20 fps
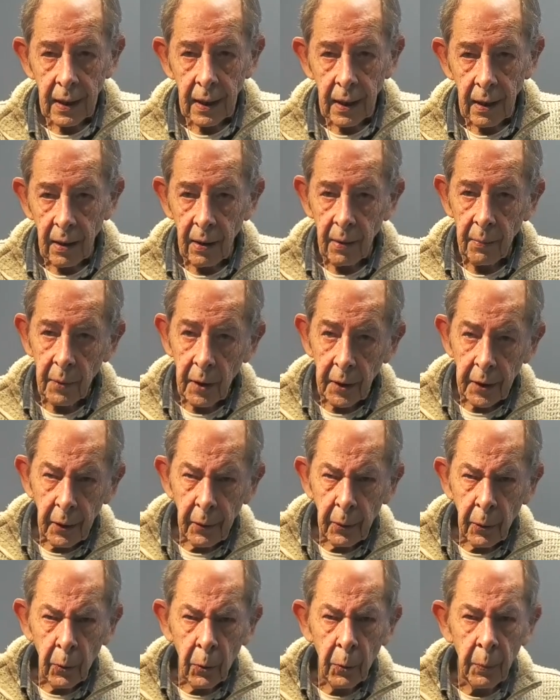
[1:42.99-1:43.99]
I know
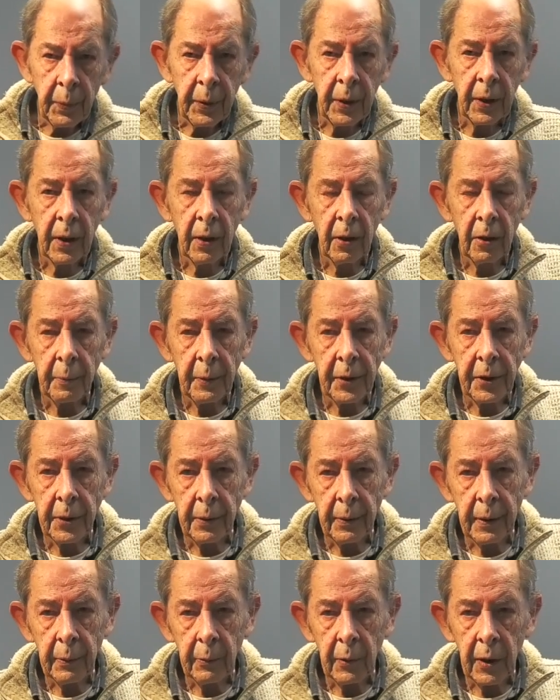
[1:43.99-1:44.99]
Hornby are going to be
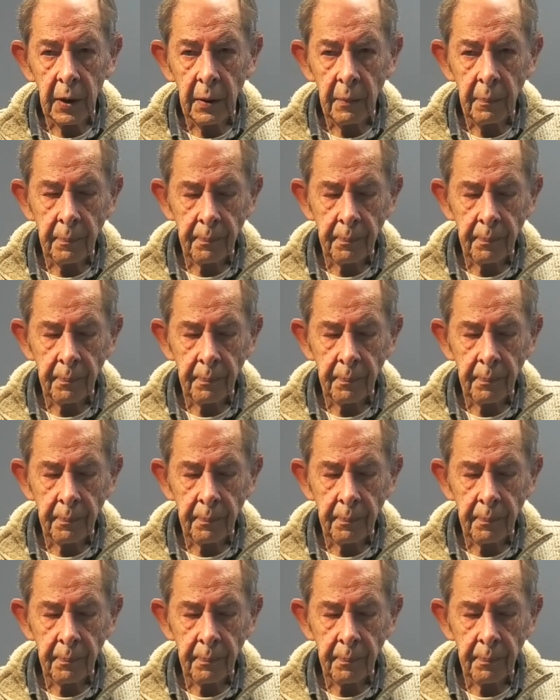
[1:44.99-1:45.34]
doing one,